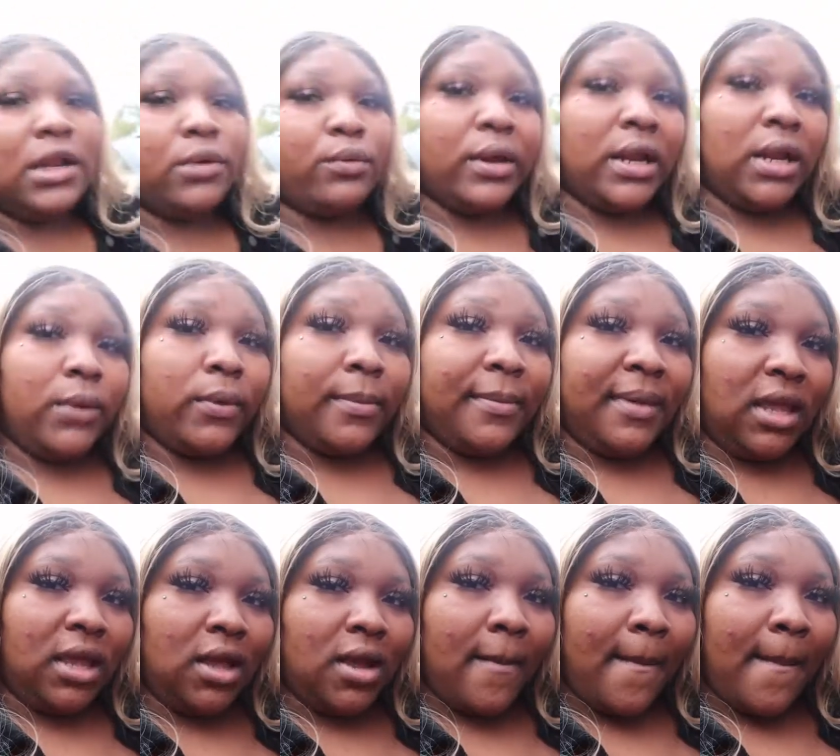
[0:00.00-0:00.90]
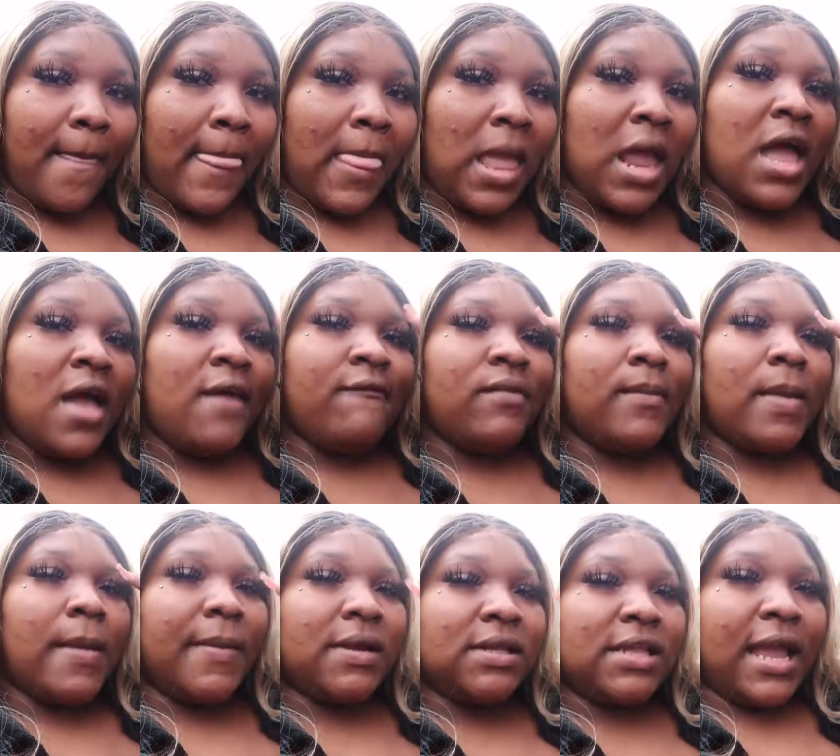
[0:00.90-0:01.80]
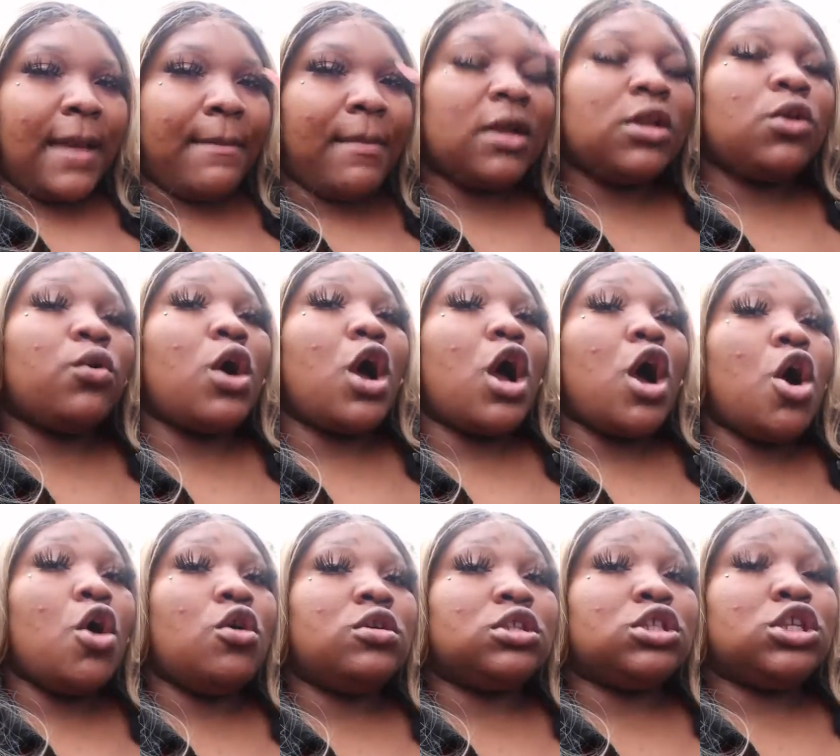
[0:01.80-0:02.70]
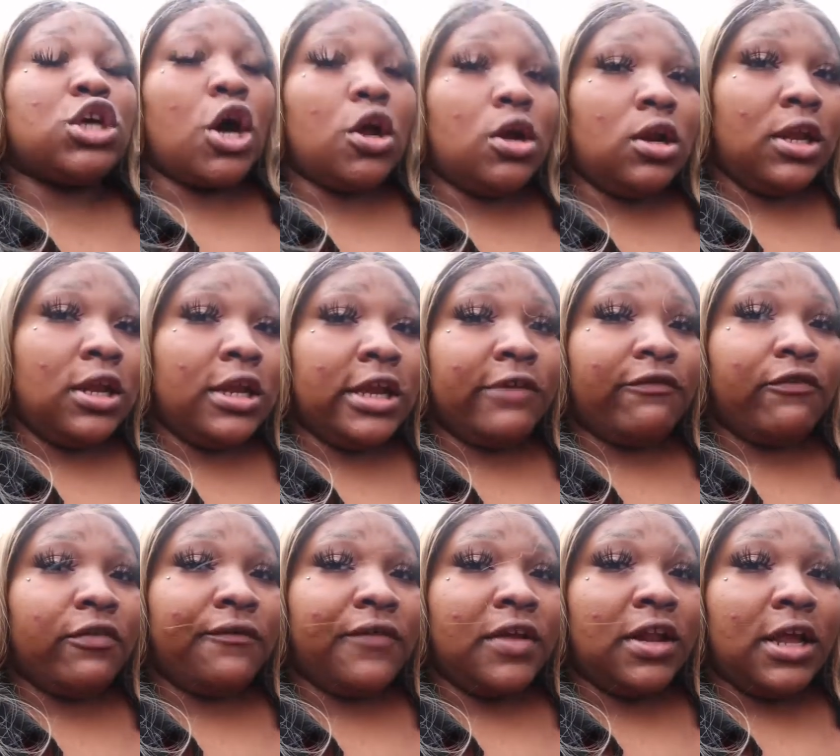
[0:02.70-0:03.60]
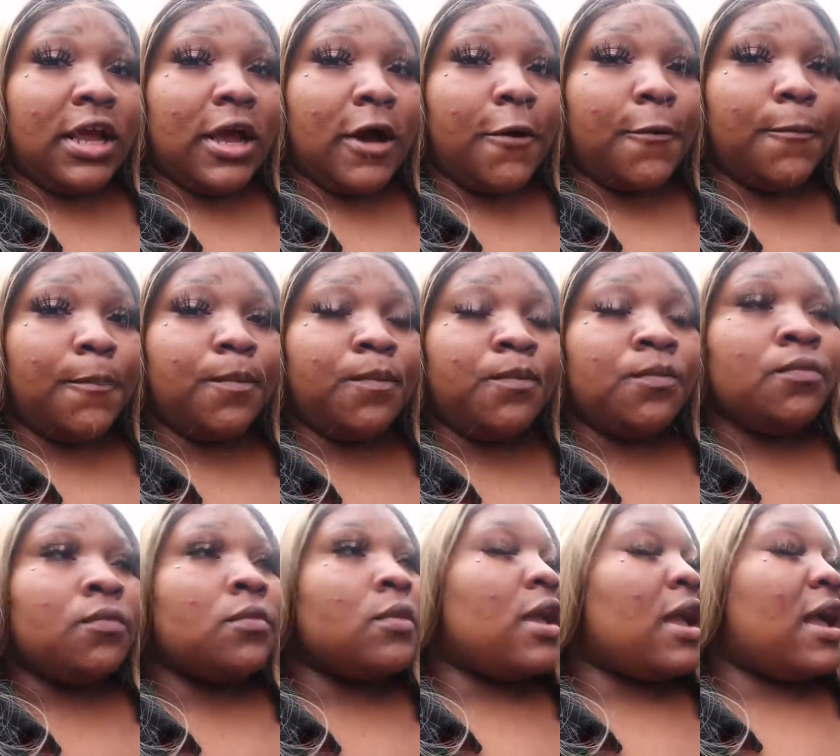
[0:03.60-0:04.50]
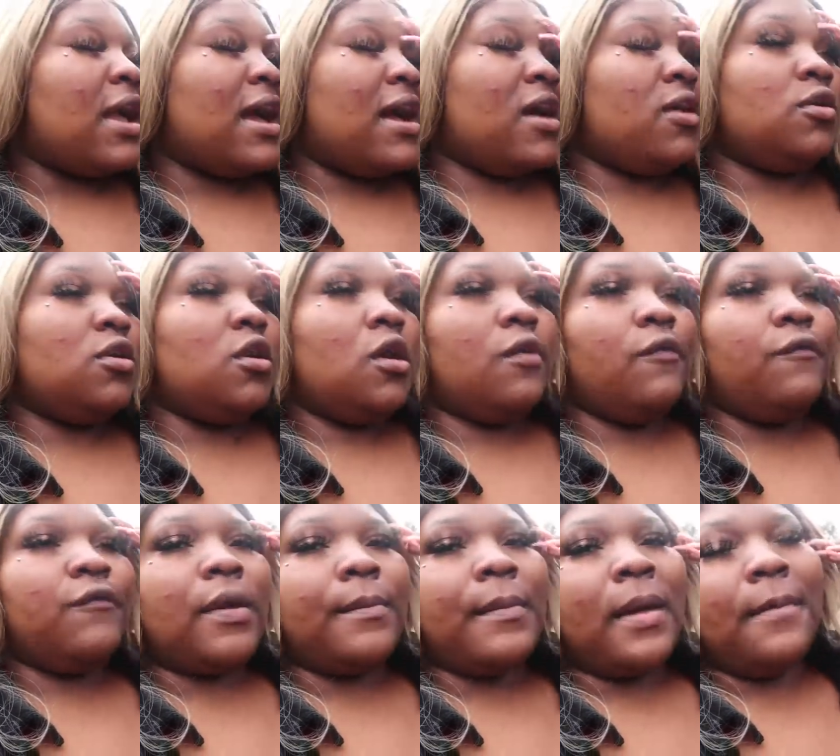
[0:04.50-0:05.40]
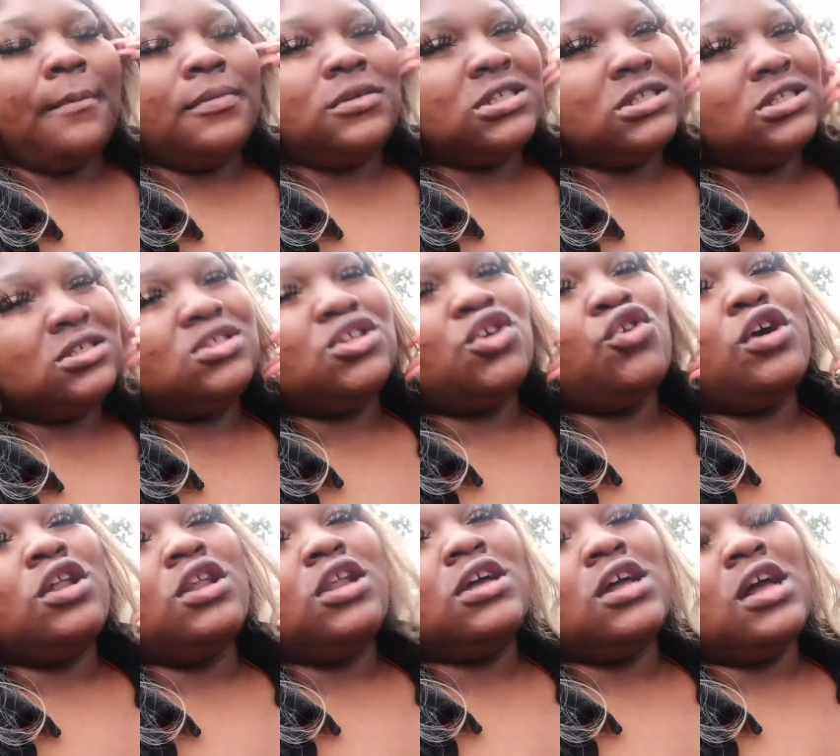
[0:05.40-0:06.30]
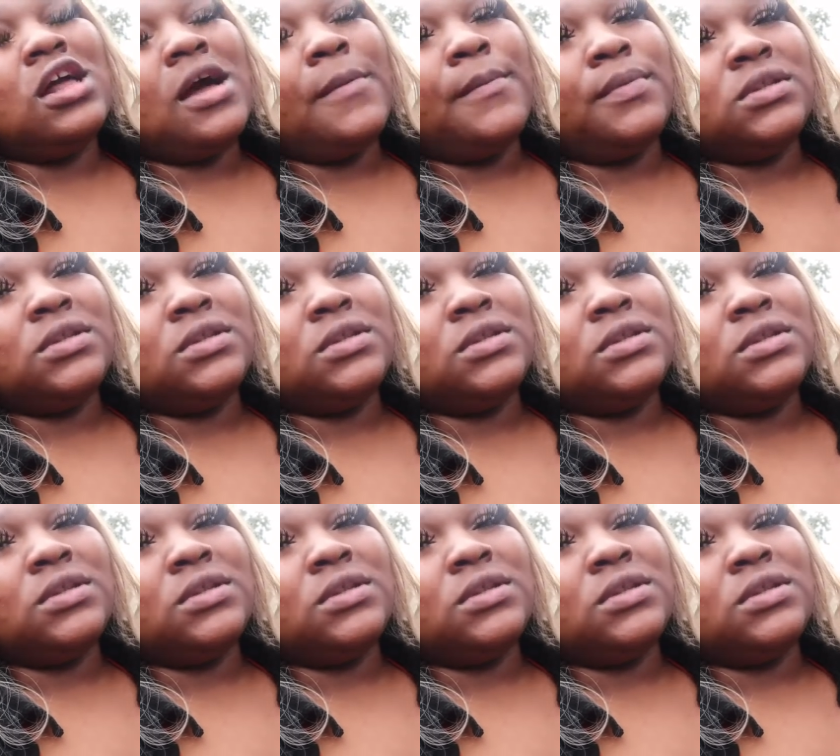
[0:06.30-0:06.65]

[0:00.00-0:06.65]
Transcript: ready with me for my birthday i might do a whole totally different video i don't know if i might just throw a little couple